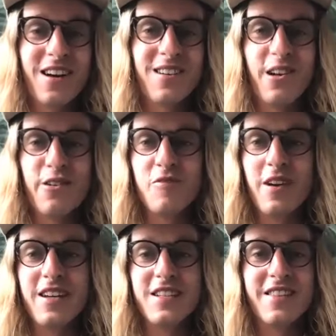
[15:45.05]
Our lowest
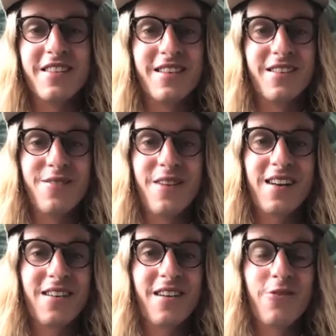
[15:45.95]
wage in the
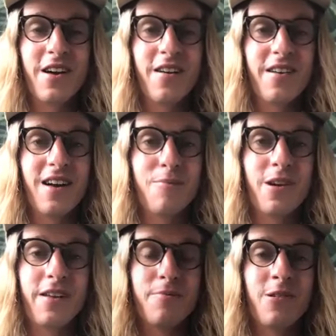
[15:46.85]
factory that we own and
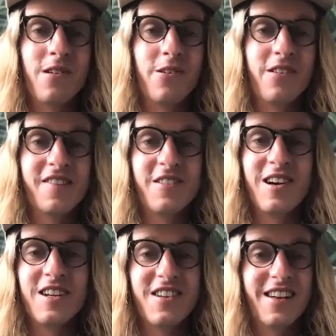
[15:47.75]
operate in Peru is
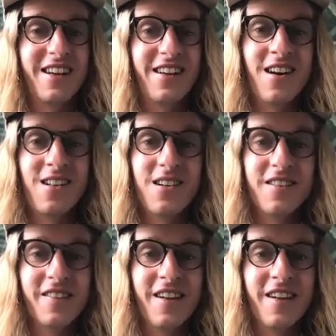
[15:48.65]
$280